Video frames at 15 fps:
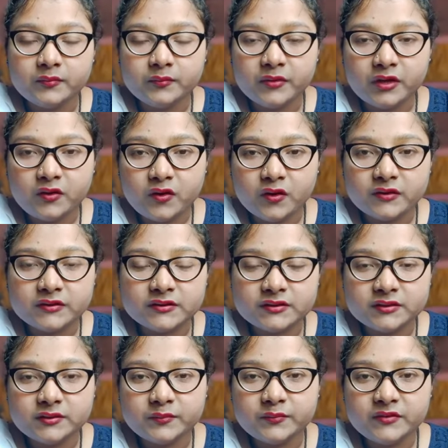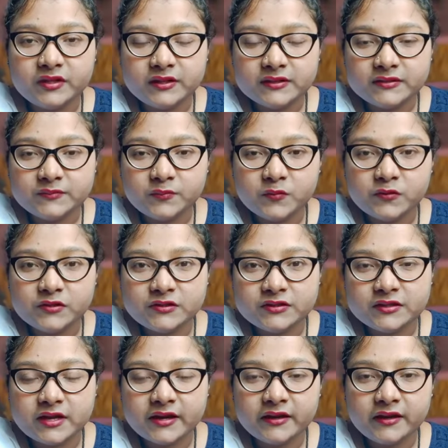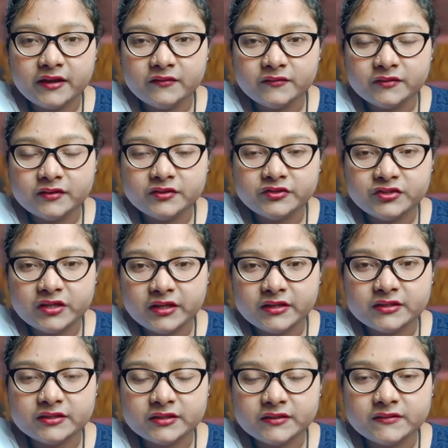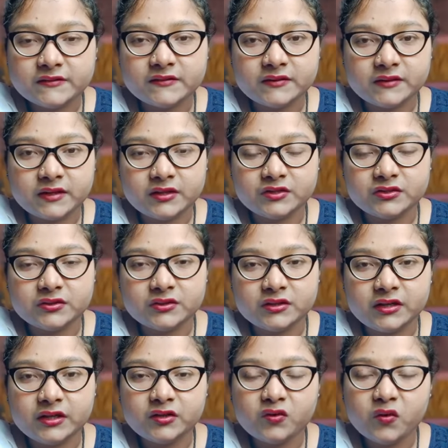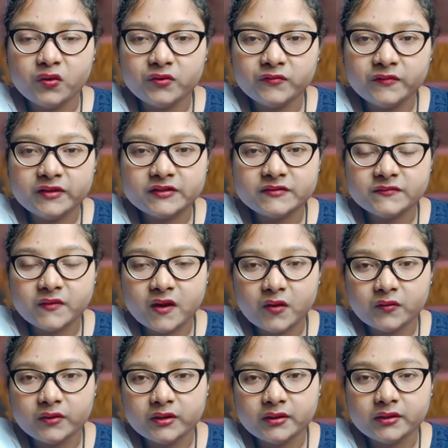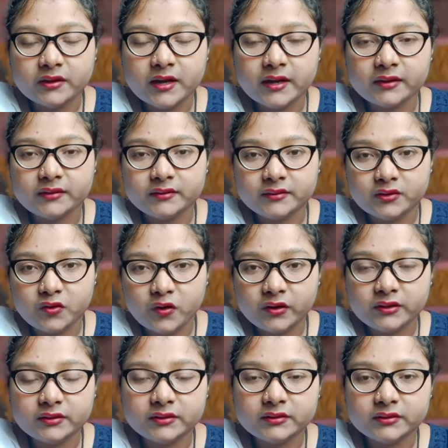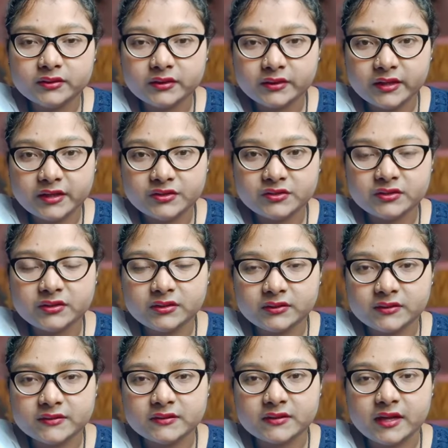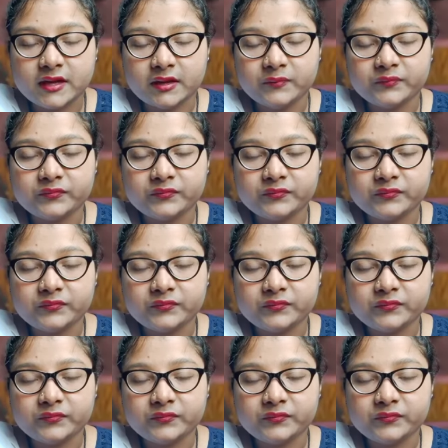Because this Pole Star never change its direction. It always found at the north direction in the sky.